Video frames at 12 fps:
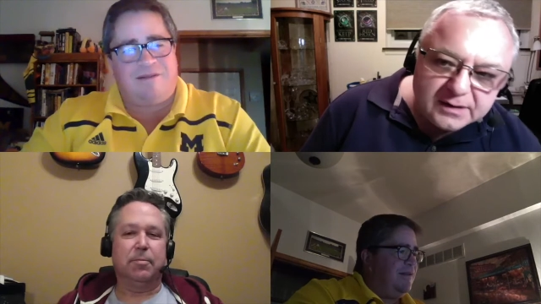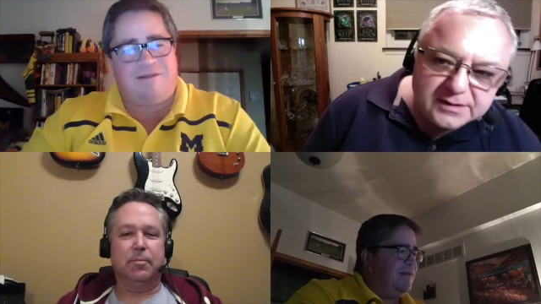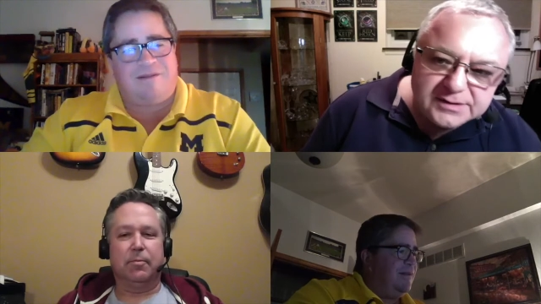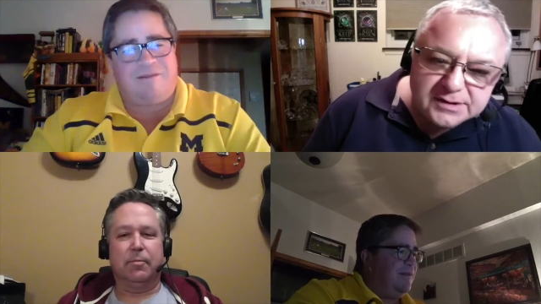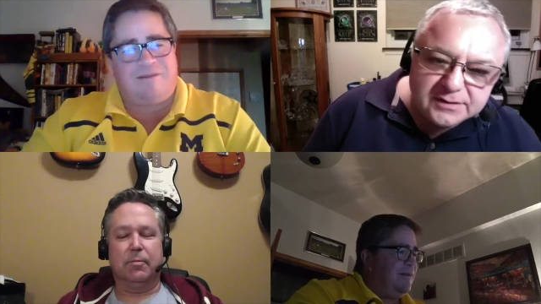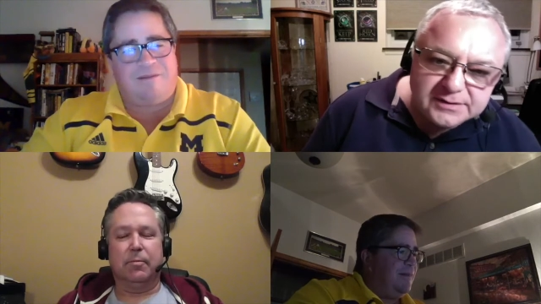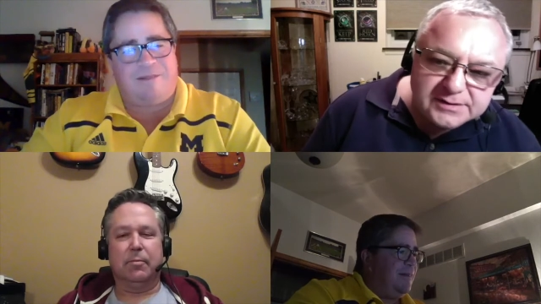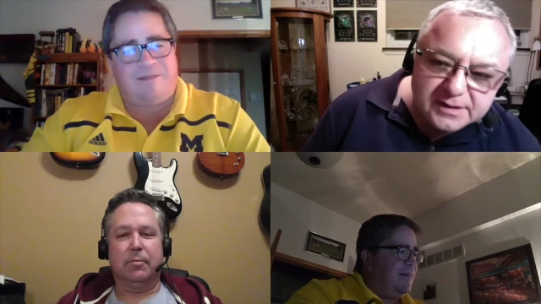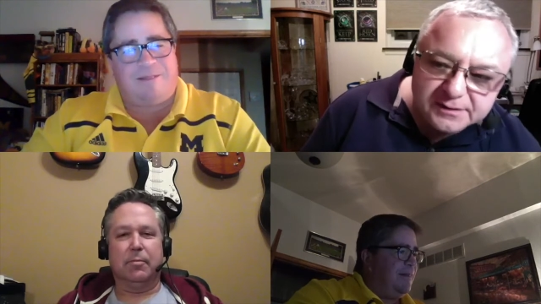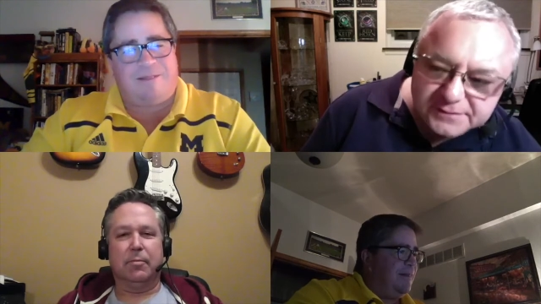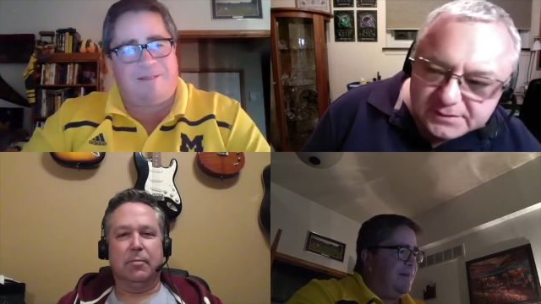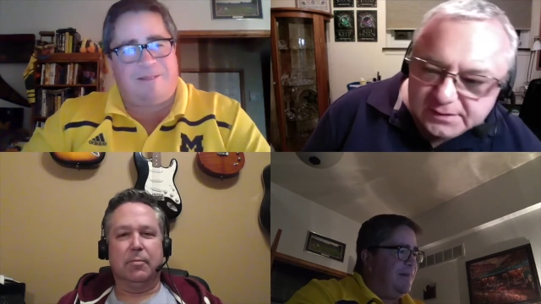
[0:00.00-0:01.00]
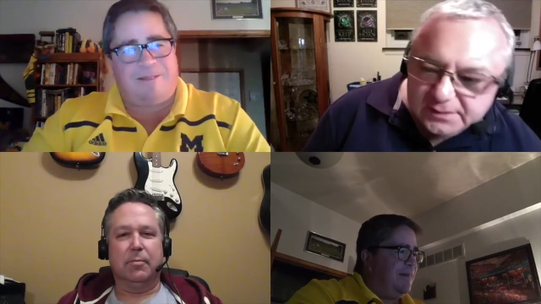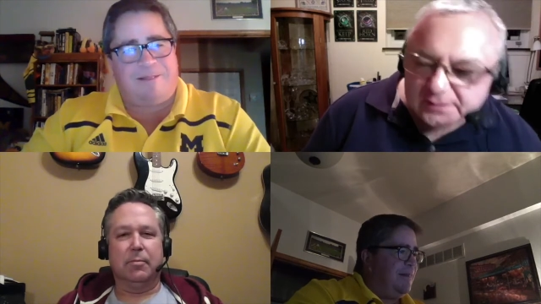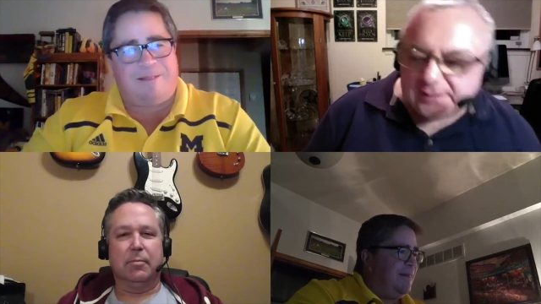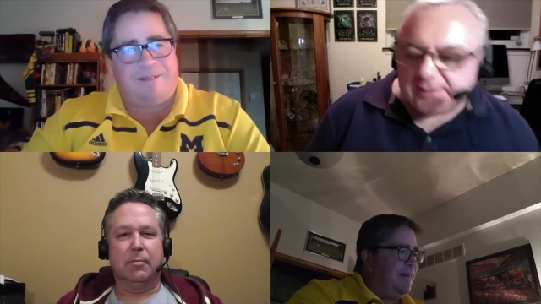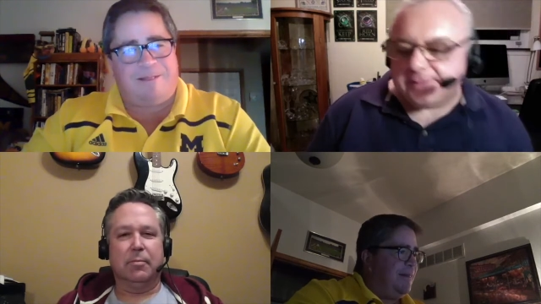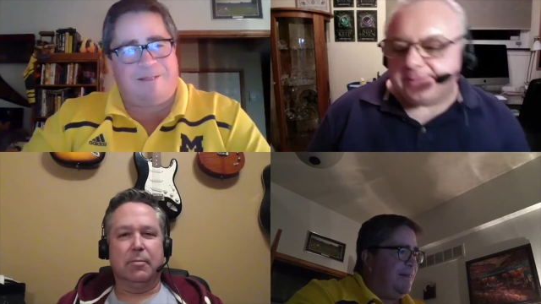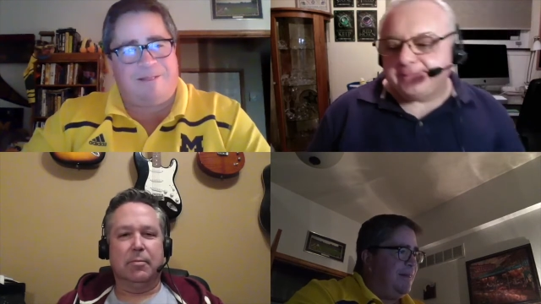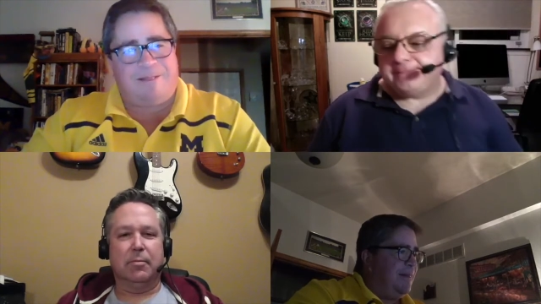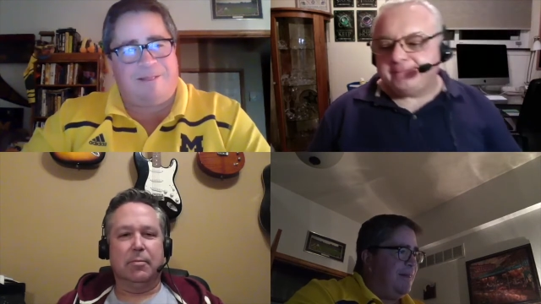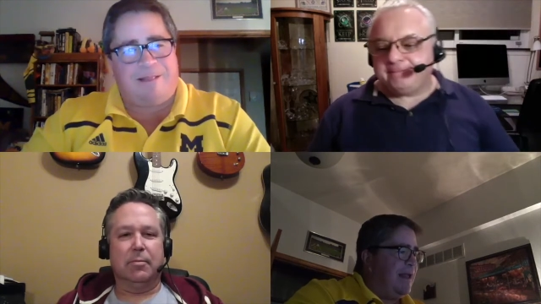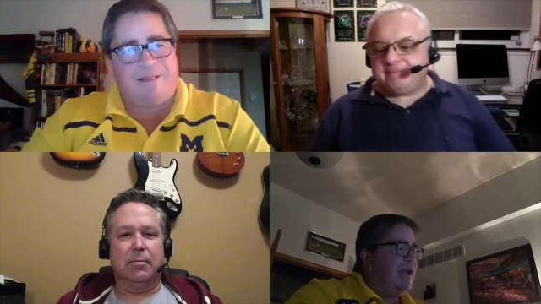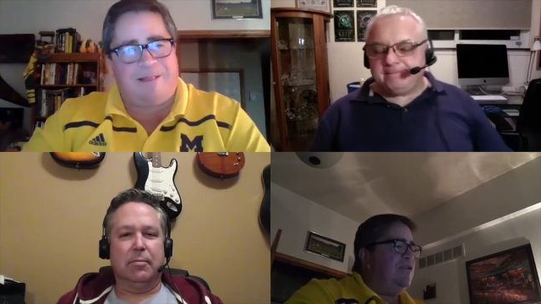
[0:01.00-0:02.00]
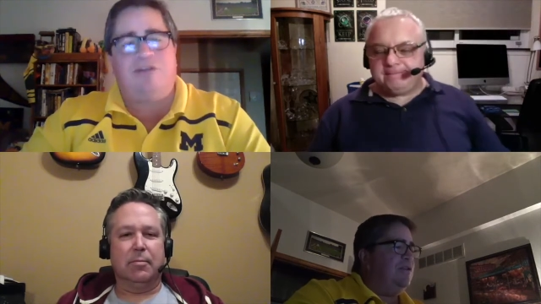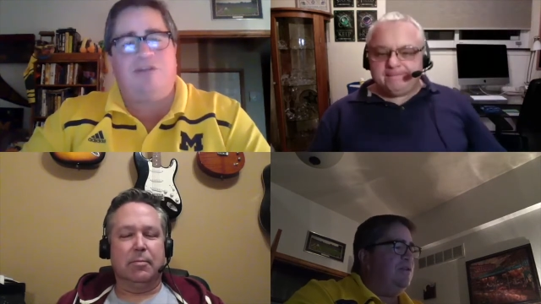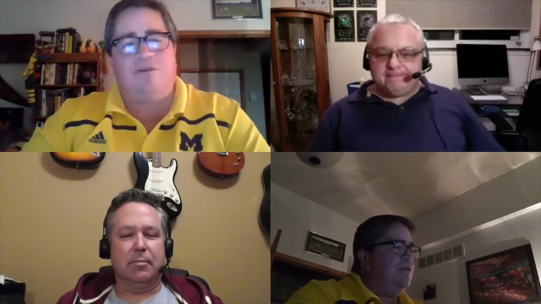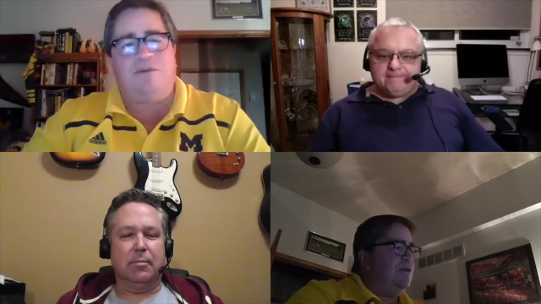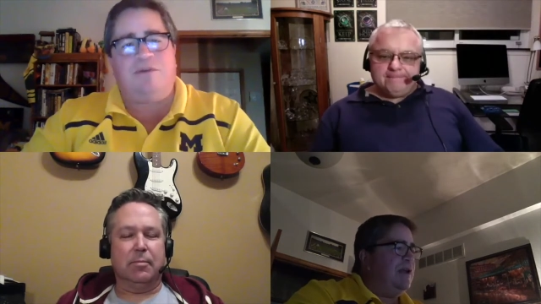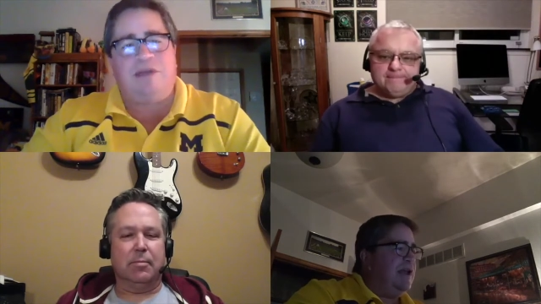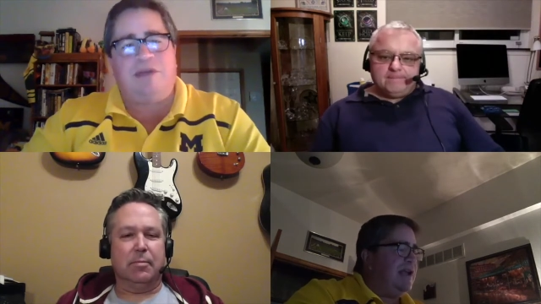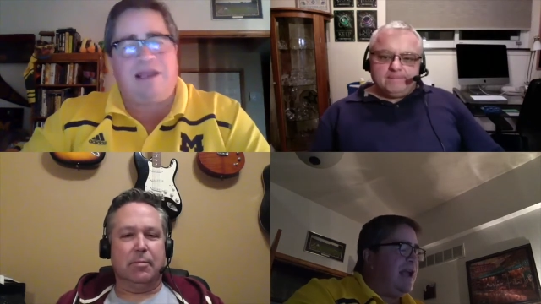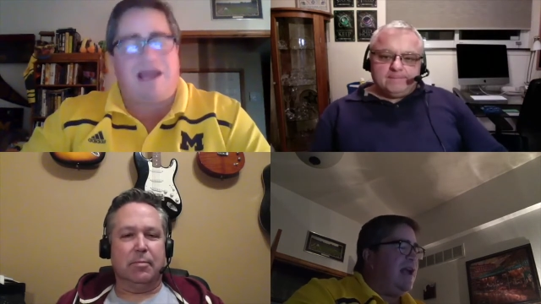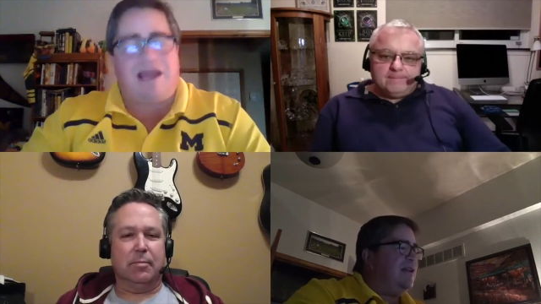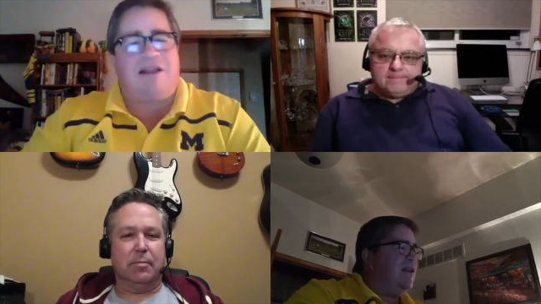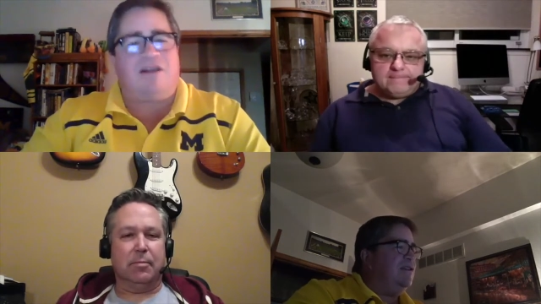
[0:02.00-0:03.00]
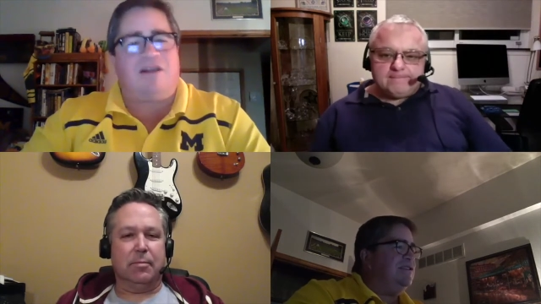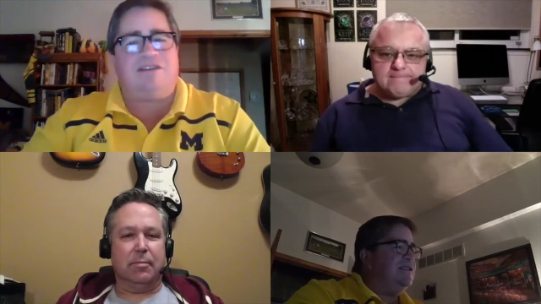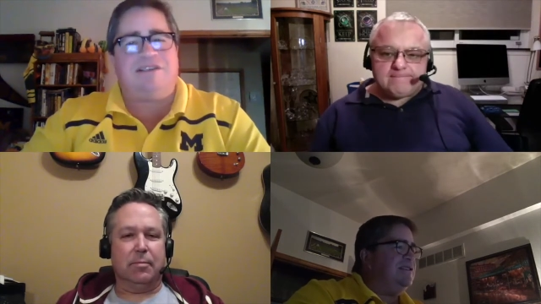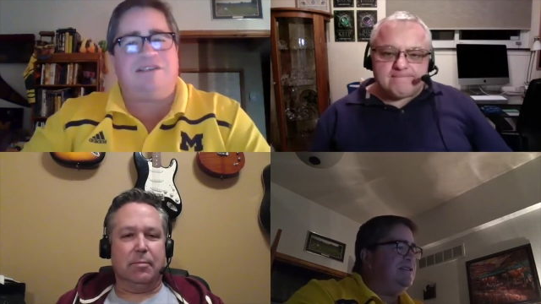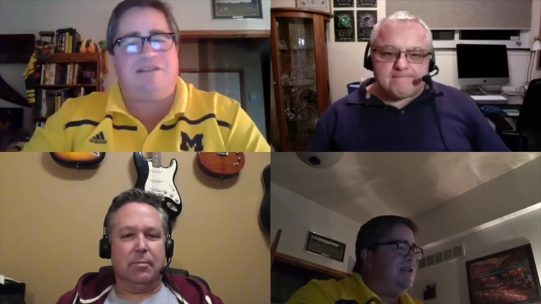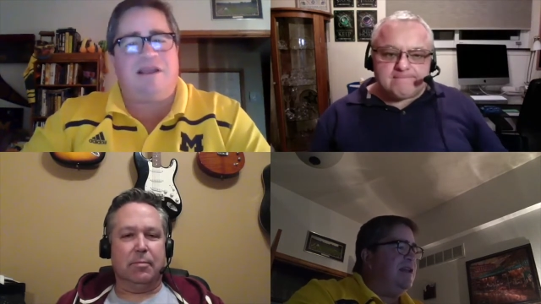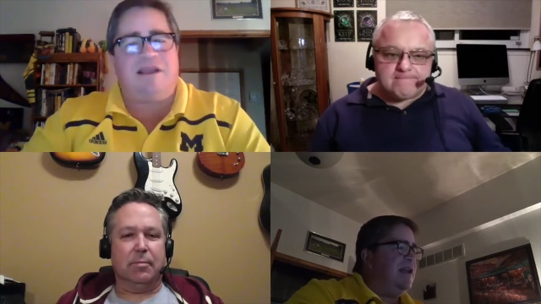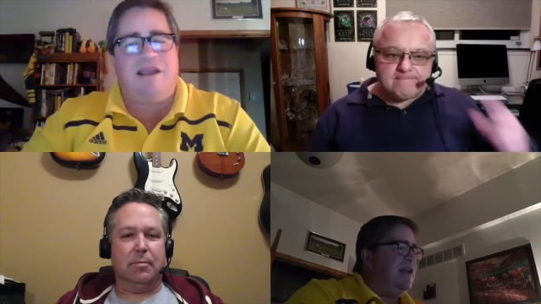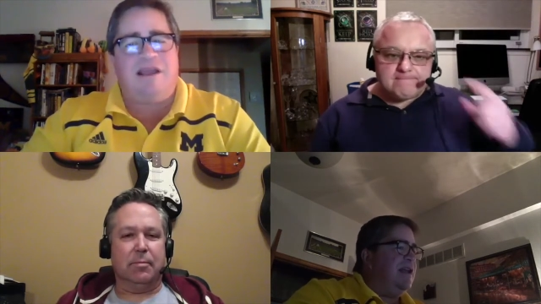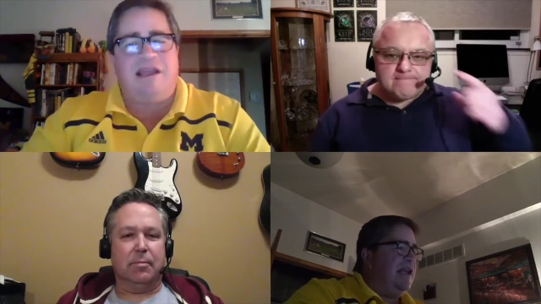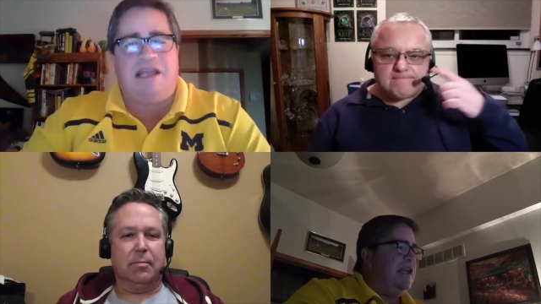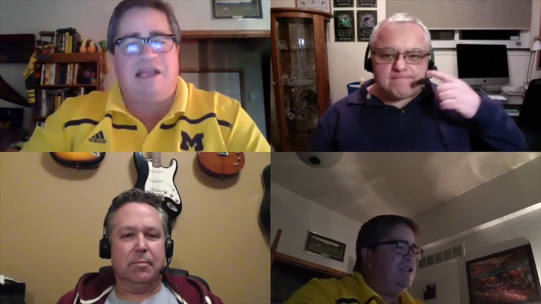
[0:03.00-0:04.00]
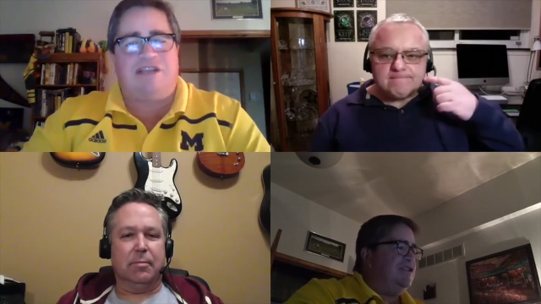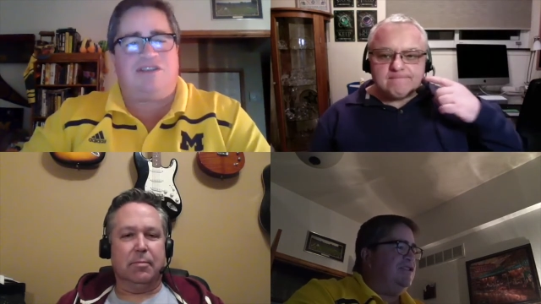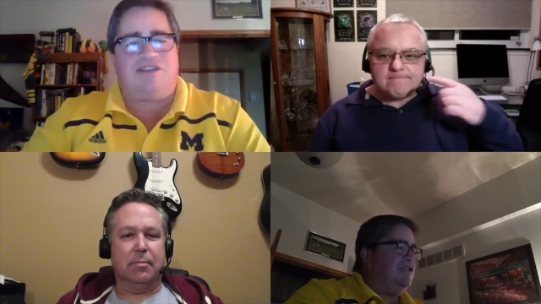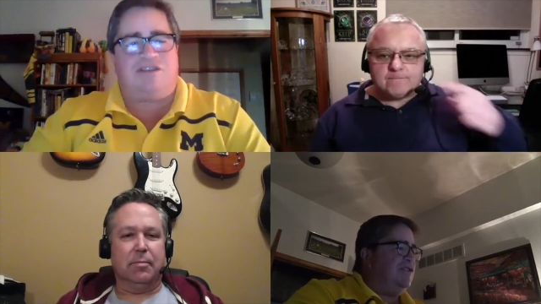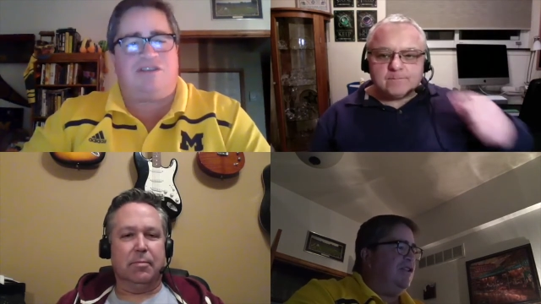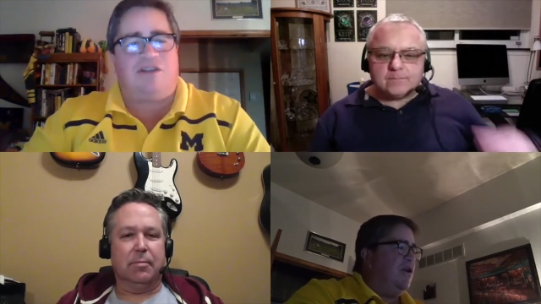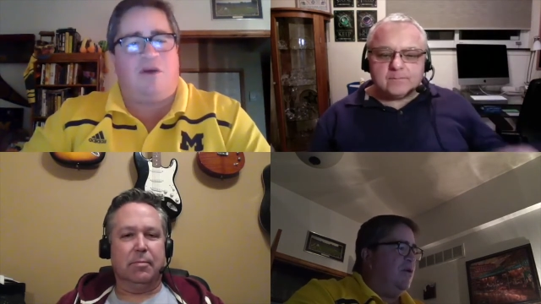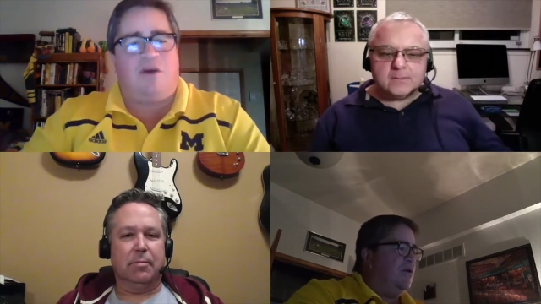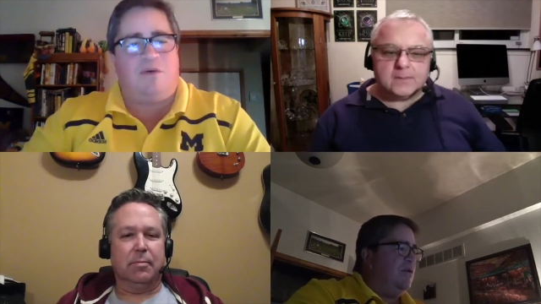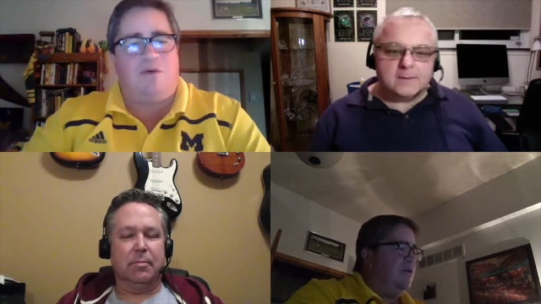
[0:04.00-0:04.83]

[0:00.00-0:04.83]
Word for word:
Speaker 1: I like Jerry Jeff's. I do. Guy Clark's is is slow.